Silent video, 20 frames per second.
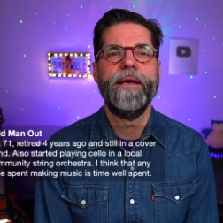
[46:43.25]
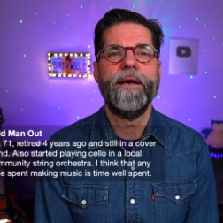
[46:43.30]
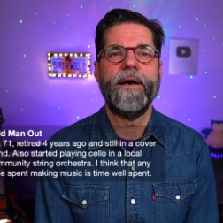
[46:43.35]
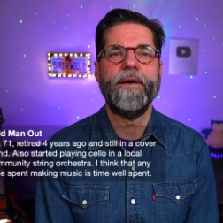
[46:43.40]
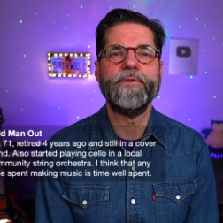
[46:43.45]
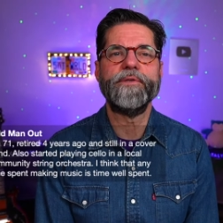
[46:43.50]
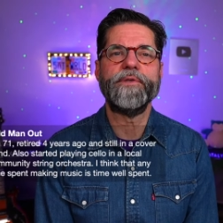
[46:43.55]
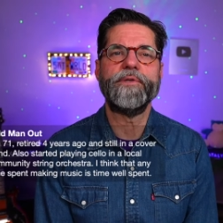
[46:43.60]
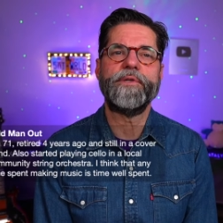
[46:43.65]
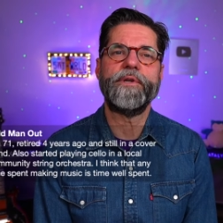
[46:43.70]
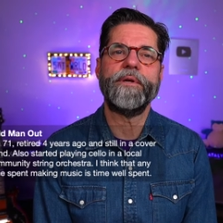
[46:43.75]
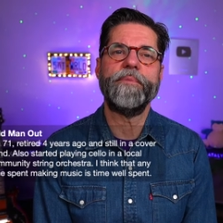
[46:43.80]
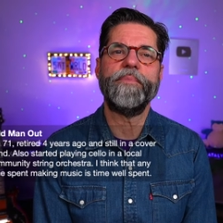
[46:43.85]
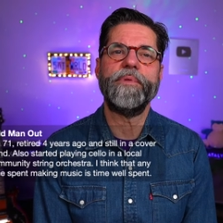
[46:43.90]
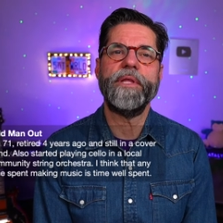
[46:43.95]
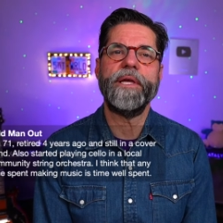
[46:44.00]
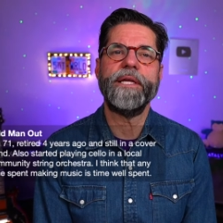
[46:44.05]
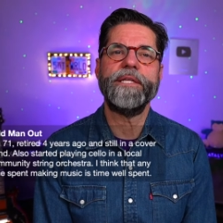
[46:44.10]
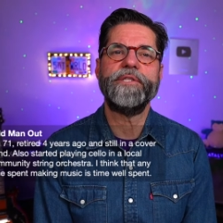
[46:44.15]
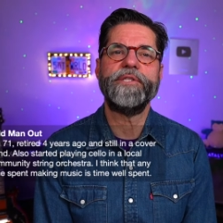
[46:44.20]
Also started
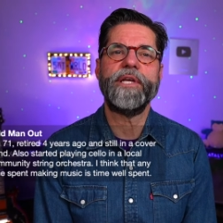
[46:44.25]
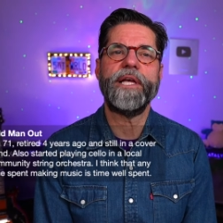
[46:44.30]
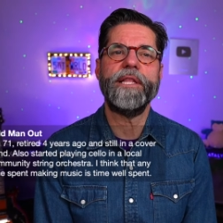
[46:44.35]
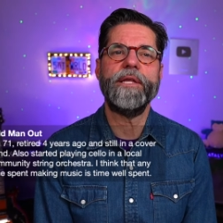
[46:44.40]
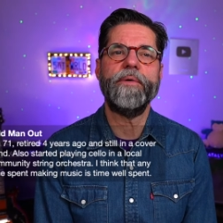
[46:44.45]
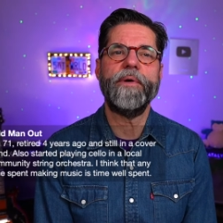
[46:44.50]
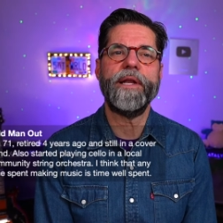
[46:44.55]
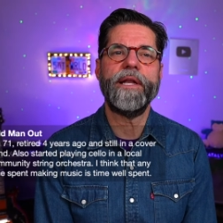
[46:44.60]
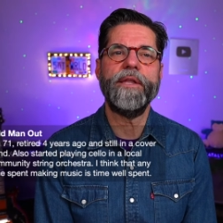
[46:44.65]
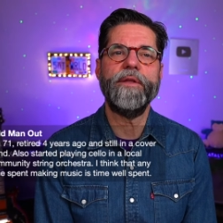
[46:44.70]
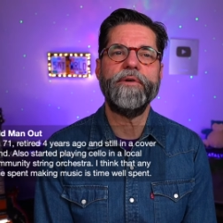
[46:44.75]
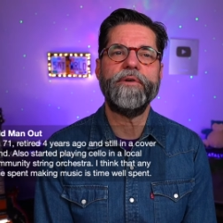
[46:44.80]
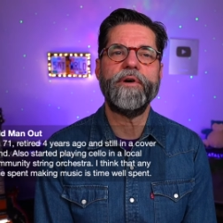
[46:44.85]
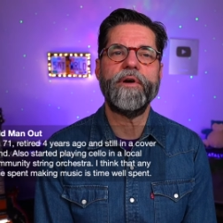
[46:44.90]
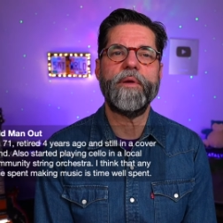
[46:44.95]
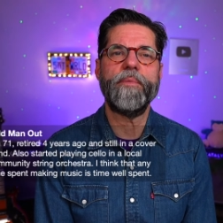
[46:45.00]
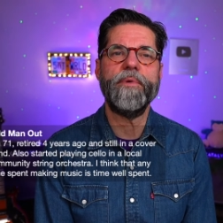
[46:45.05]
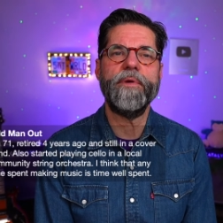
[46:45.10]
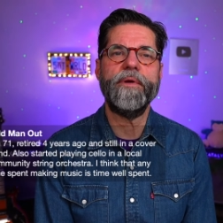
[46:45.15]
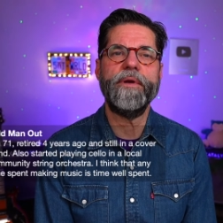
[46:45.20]
playing cello in a local
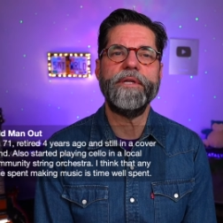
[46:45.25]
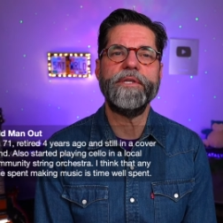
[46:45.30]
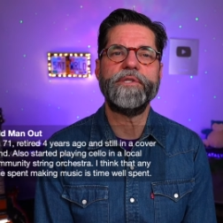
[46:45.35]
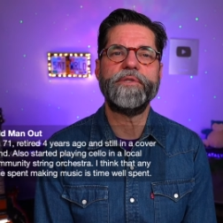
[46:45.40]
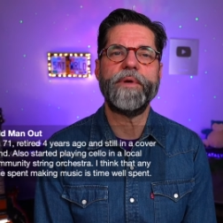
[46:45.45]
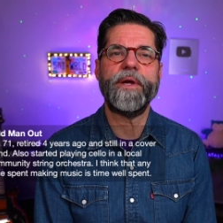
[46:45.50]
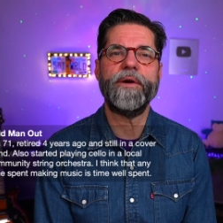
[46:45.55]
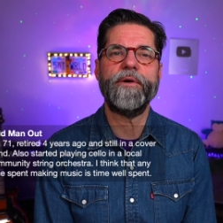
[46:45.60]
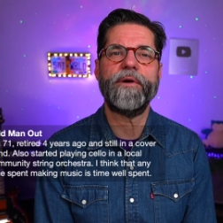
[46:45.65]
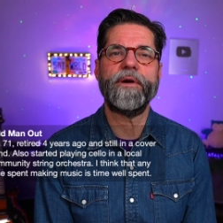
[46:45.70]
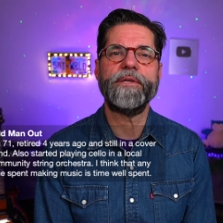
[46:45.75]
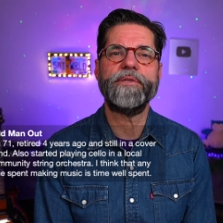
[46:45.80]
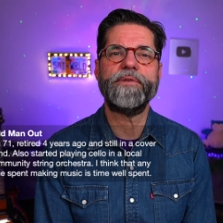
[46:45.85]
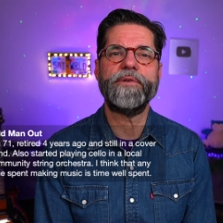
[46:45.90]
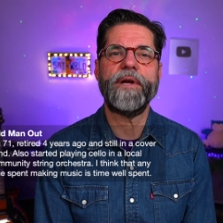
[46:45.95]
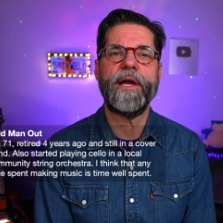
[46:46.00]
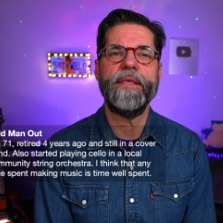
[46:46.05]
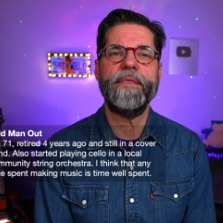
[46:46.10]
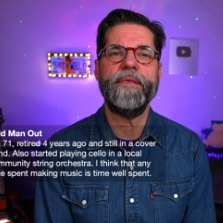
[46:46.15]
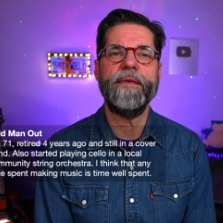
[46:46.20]
community string
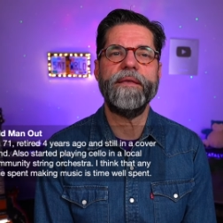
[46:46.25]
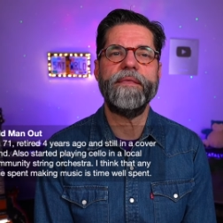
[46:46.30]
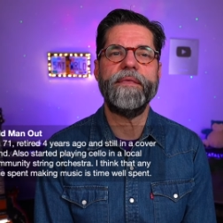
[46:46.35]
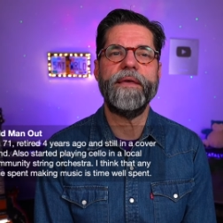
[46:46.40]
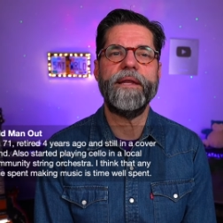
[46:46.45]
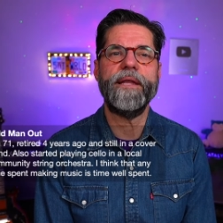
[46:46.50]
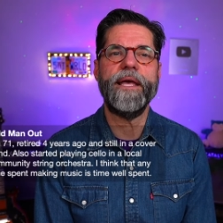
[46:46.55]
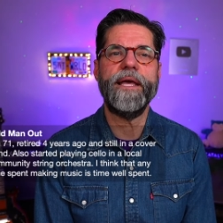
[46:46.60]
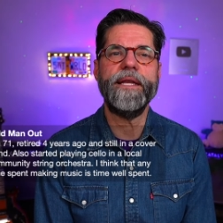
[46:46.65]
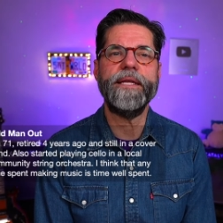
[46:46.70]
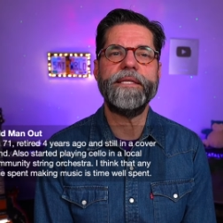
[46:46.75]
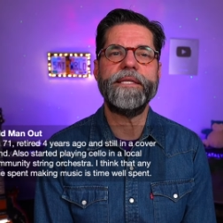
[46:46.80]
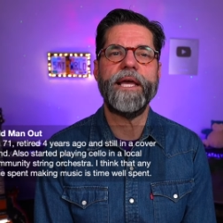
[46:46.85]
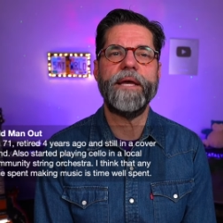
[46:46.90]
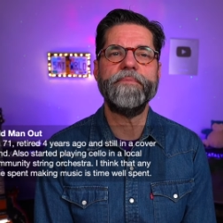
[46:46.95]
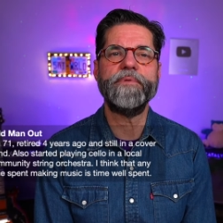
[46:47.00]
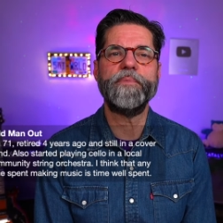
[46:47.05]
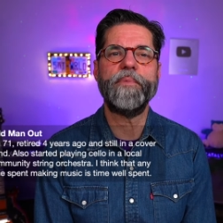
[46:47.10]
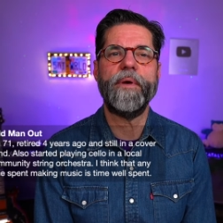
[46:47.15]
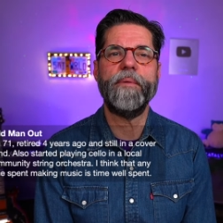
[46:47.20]
orchestra. I think that any
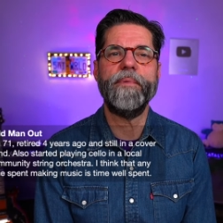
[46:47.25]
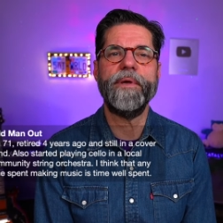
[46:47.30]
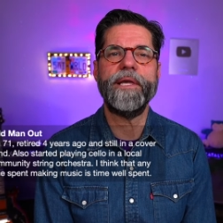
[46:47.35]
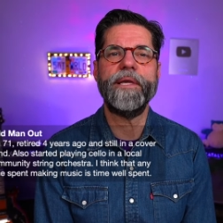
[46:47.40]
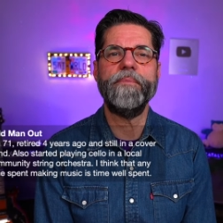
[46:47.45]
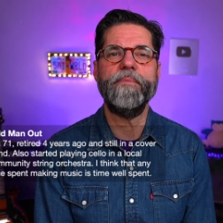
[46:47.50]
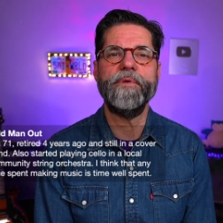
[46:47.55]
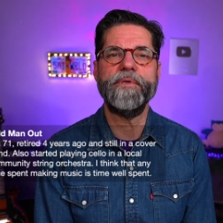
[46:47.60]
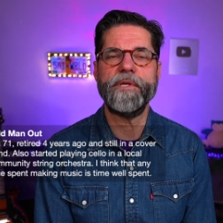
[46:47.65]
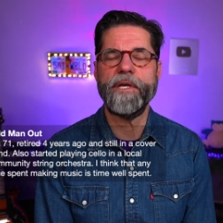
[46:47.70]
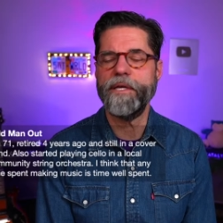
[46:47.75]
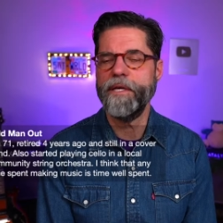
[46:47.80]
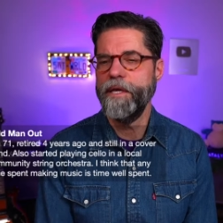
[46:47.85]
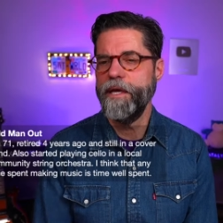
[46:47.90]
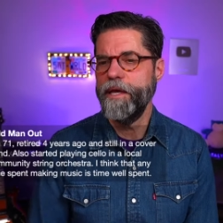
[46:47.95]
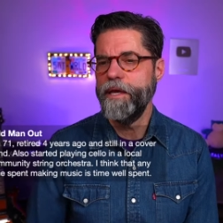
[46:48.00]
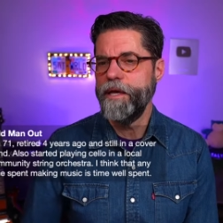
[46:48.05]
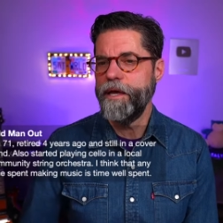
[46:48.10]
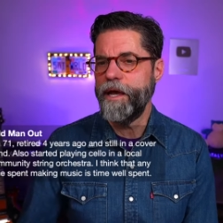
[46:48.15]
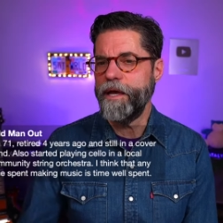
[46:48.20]
time spent making music,
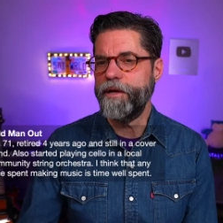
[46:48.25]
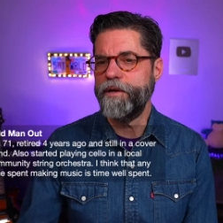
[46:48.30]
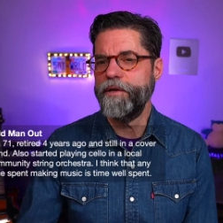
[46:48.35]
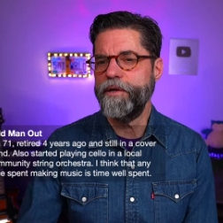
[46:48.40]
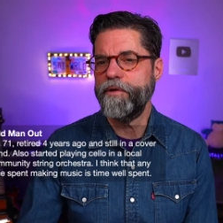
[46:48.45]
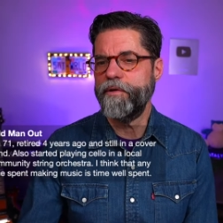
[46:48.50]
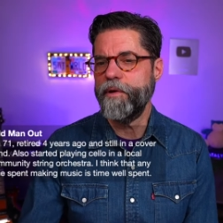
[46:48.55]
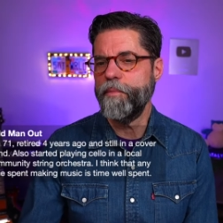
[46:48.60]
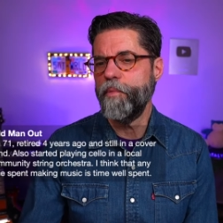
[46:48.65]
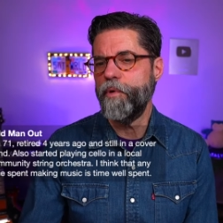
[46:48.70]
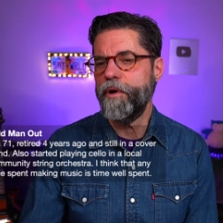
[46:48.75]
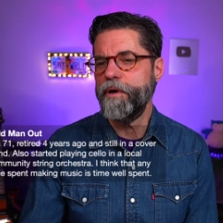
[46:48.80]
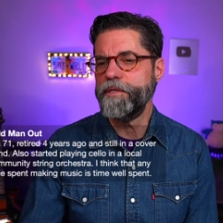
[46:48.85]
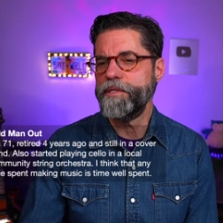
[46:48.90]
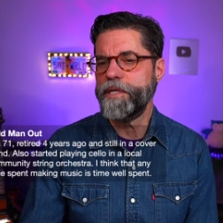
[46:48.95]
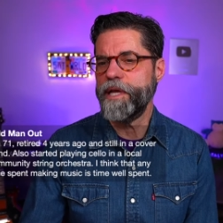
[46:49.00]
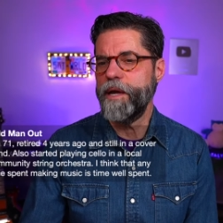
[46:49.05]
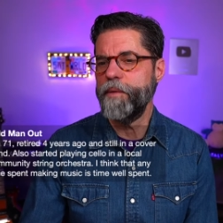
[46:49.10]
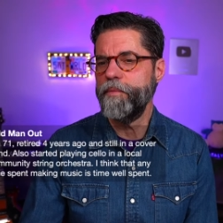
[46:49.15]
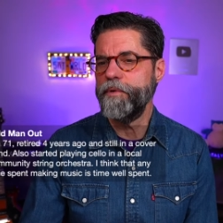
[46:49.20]
I couldn't agree more. It's
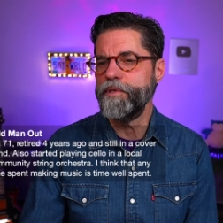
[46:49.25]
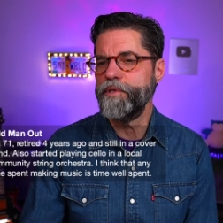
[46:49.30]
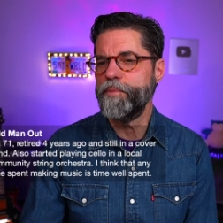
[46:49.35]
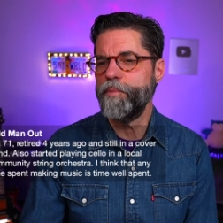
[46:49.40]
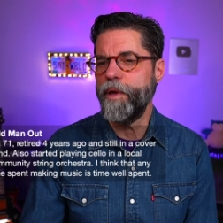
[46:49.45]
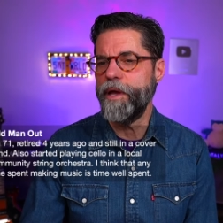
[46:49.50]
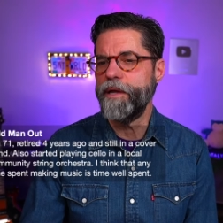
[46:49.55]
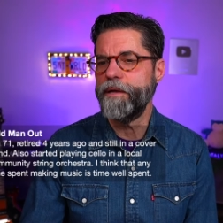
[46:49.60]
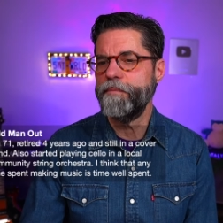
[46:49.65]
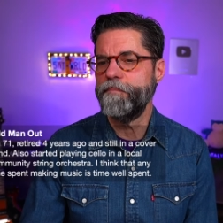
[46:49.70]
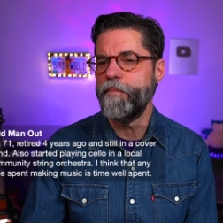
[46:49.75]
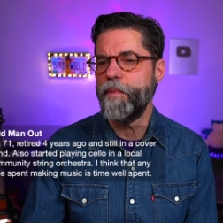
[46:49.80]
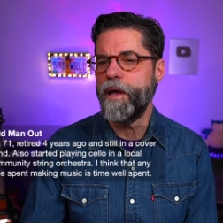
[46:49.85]
time well spent.